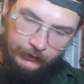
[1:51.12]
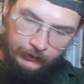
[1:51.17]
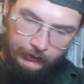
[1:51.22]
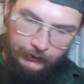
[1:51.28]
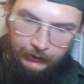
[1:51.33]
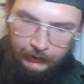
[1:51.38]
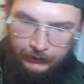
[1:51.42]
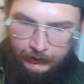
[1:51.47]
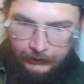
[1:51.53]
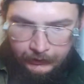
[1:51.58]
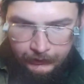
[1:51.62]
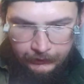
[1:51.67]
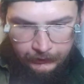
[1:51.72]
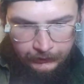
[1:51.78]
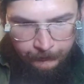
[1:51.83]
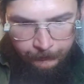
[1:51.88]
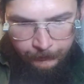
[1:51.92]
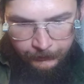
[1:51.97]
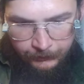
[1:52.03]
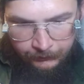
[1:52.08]

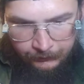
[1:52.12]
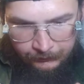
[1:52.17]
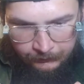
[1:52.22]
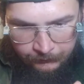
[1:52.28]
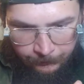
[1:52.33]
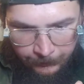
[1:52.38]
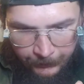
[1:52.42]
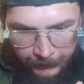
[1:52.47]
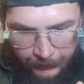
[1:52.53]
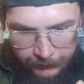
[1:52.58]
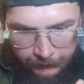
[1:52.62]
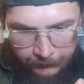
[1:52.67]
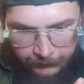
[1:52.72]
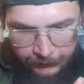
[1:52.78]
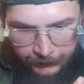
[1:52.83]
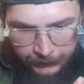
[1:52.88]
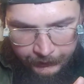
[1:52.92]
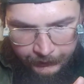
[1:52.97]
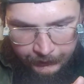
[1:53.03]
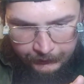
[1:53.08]
I believe this
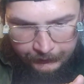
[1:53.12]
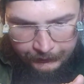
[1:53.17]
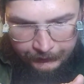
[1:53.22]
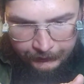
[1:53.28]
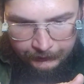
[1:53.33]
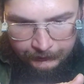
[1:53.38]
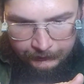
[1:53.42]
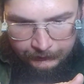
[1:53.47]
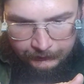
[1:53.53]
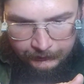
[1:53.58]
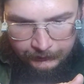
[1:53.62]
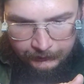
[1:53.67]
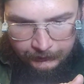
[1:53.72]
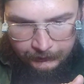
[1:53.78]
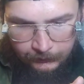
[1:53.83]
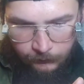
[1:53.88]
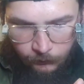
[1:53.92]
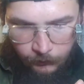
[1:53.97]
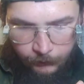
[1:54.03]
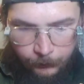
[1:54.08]
battery is
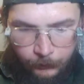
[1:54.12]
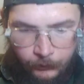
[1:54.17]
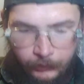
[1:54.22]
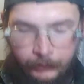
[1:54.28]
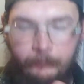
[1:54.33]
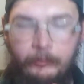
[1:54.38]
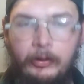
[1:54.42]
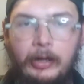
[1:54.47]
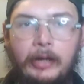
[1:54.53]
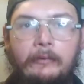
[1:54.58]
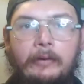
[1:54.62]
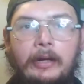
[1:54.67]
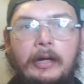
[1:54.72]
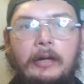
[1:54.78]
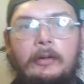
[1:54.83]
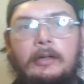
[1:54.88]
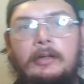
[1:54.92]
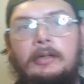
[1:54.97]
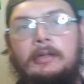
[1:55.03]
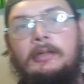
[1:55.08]
1.5
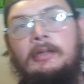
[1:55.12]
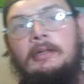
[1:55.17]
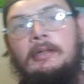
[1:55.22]
hour.